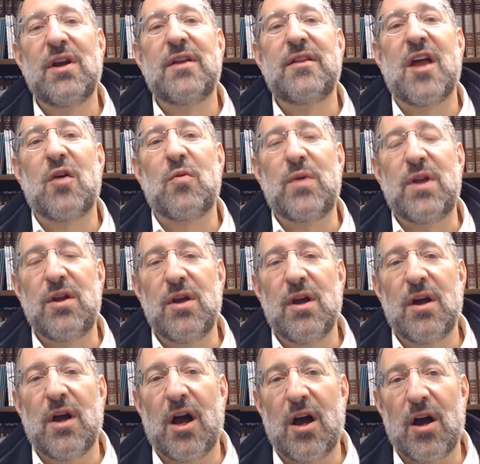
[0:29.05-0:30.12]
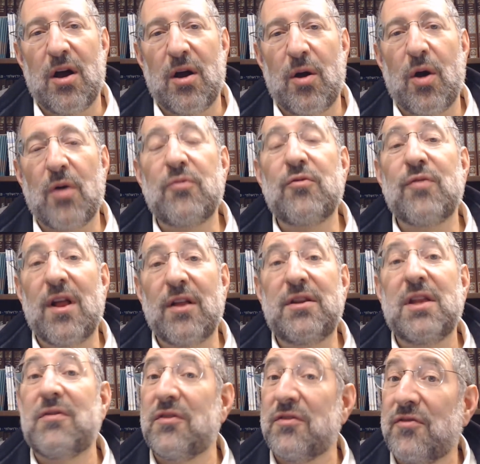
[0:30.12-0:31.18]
that we are relatively